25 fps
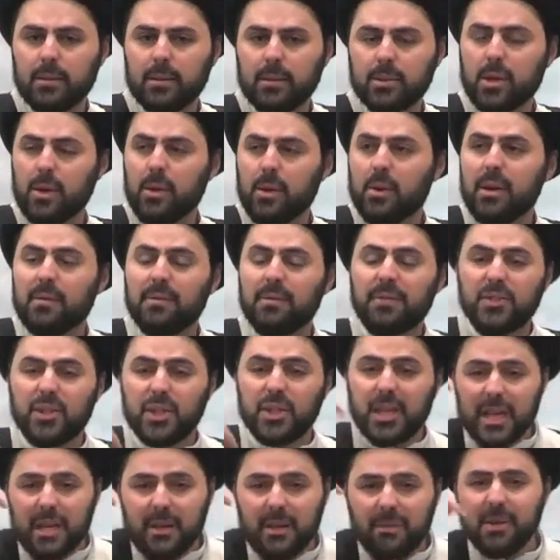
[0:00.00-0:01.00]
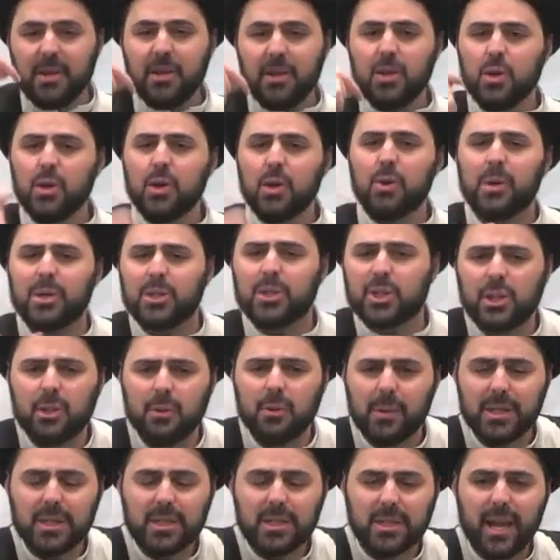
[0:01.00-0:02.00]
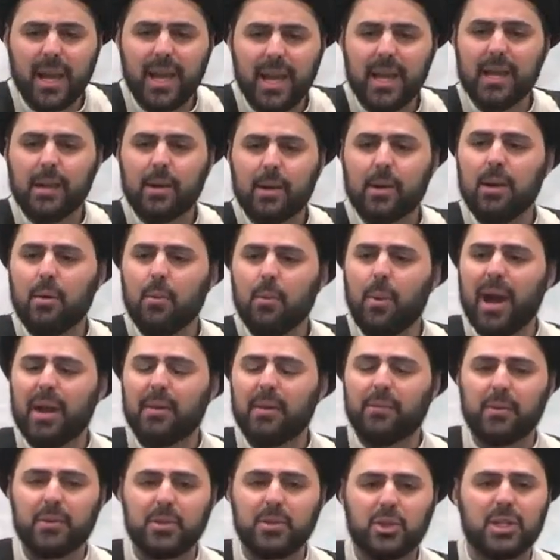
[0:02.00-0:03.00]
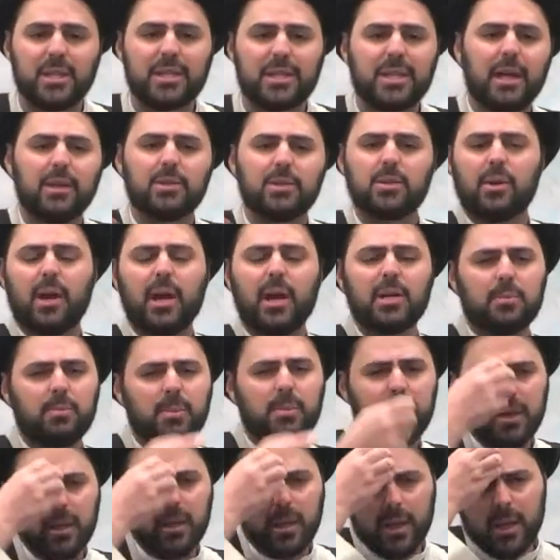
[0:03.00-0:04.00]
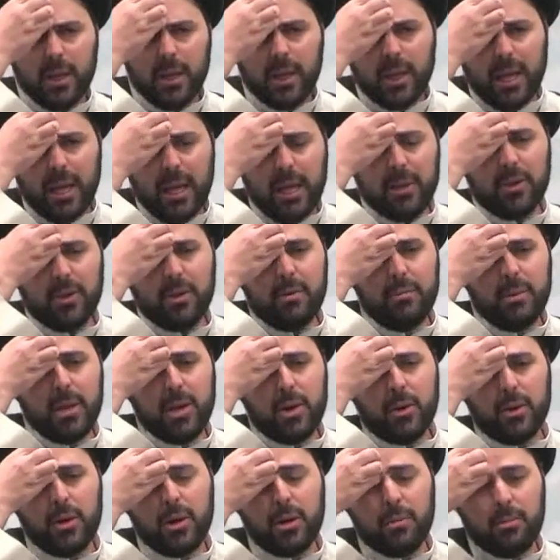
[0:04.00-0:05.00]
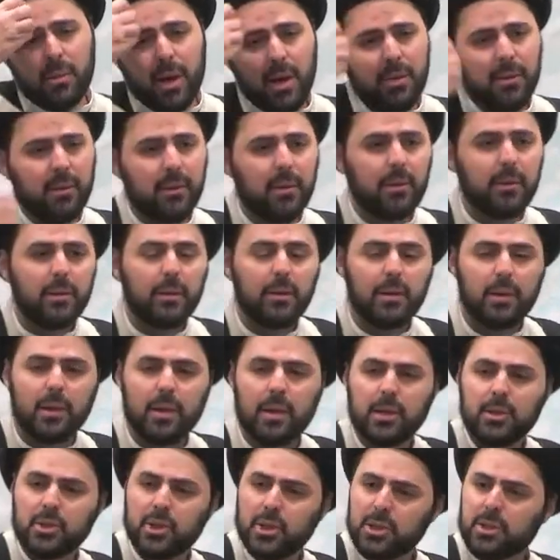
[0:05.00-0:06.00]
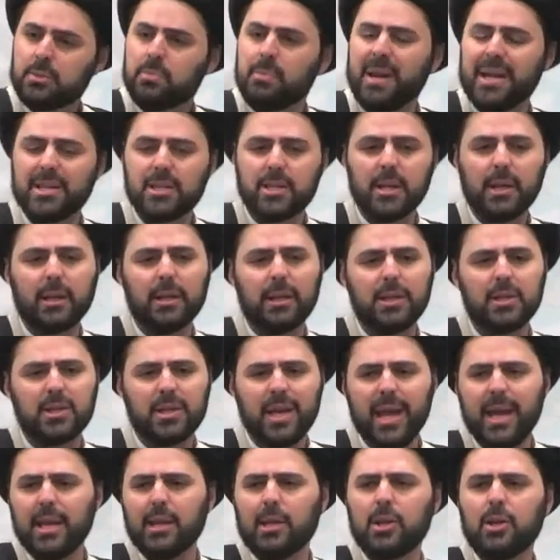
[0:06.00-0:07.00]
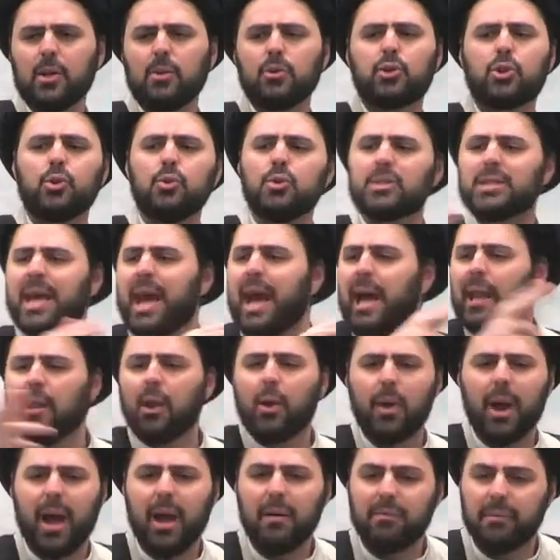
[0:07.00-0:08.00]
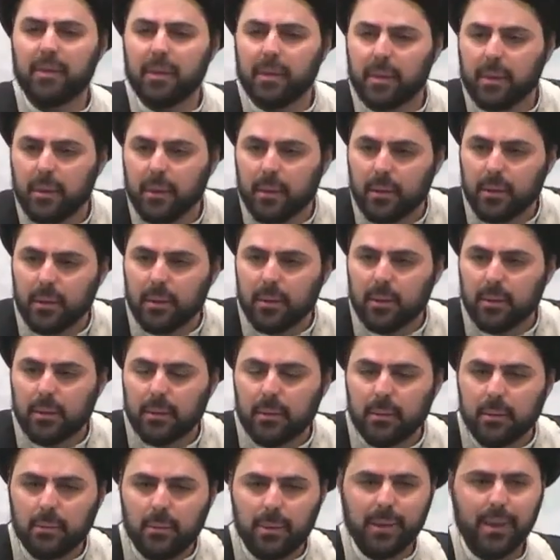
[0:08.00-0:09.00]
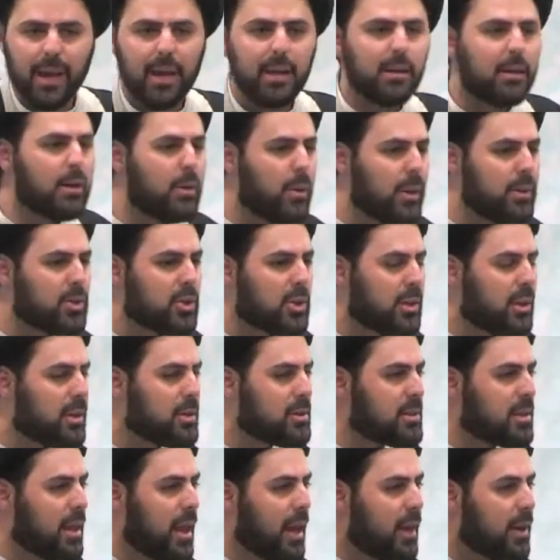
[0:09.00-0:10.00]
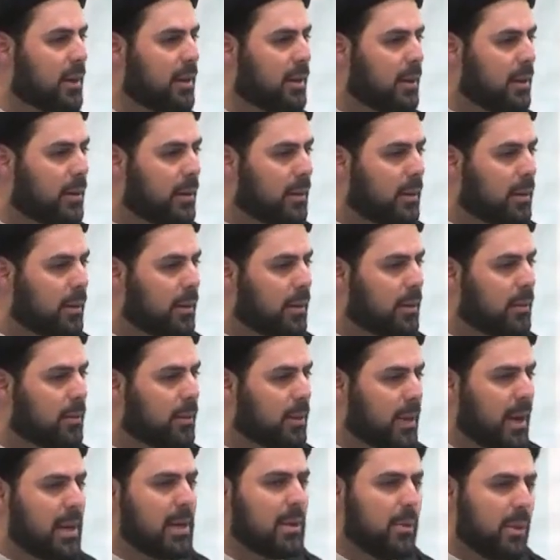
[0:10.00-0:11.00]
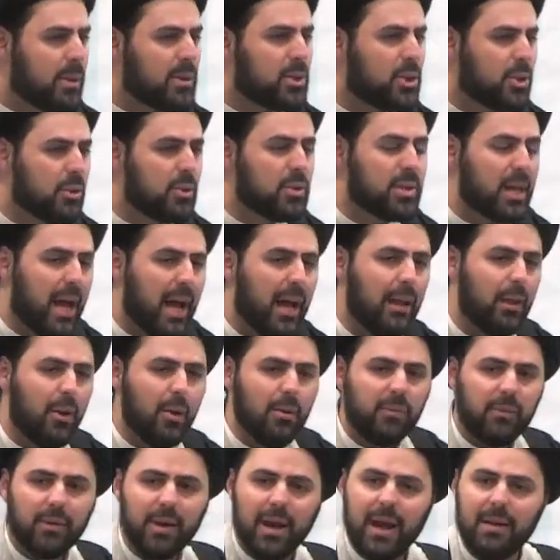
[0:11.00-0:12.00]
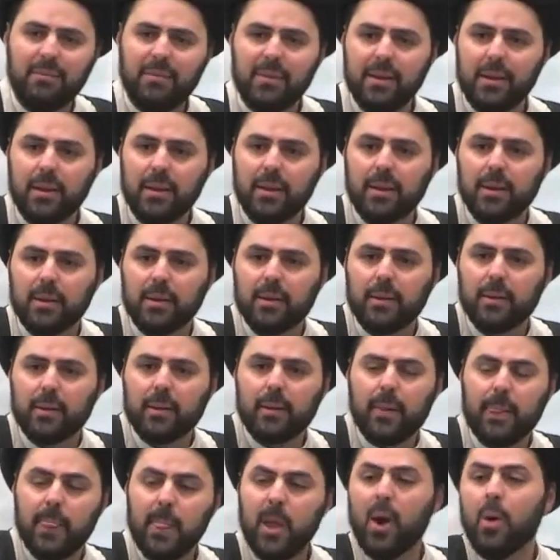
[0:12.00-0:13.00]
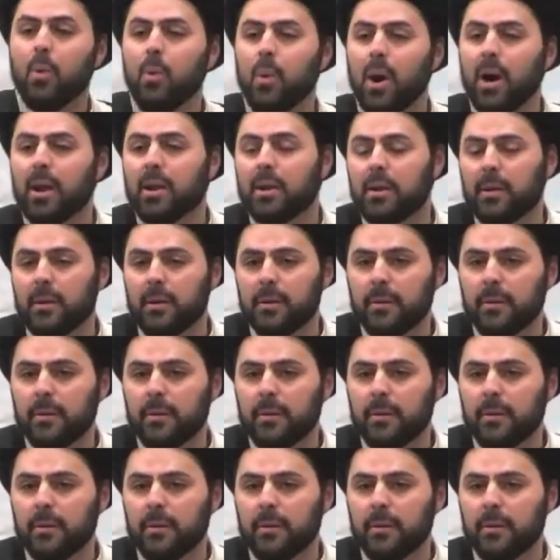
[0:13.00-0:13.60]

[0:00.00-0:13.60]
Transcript: So if she even knew what she was saying, the wife, when she tells her husband, either me or your mother, she's basically saying, choose hell or heaven. What kind of question is that? Would anyone choose hell over heaven? No one.